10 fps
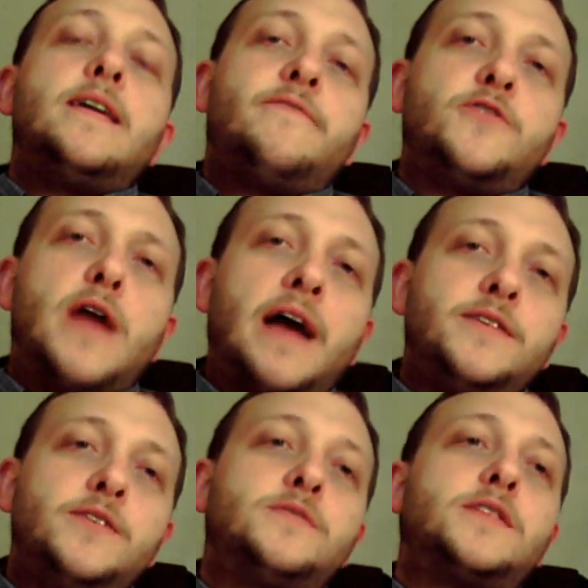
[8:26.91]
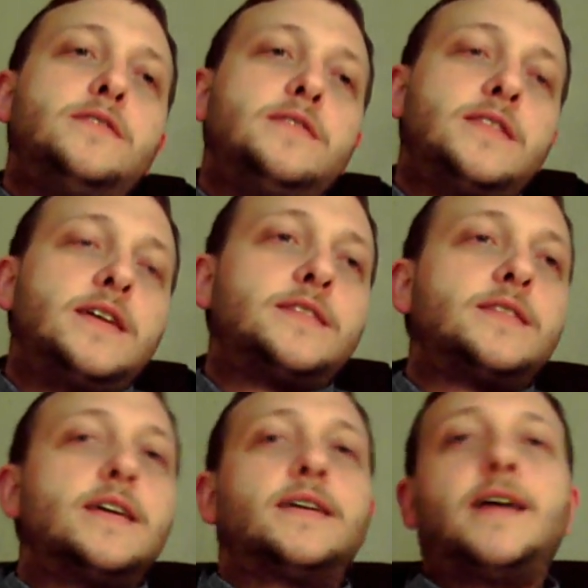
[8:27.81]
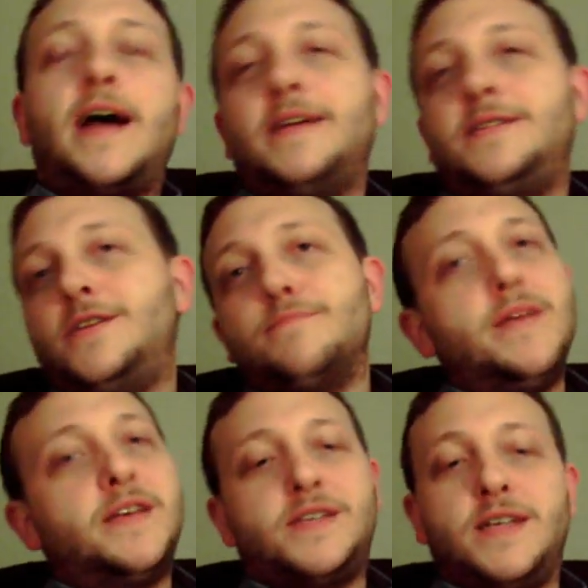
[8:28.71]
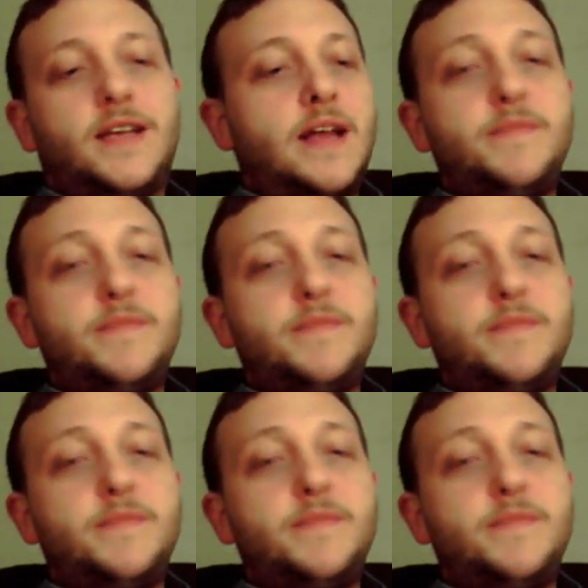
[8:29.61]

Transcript: If you're not using this, guys, you're missing it.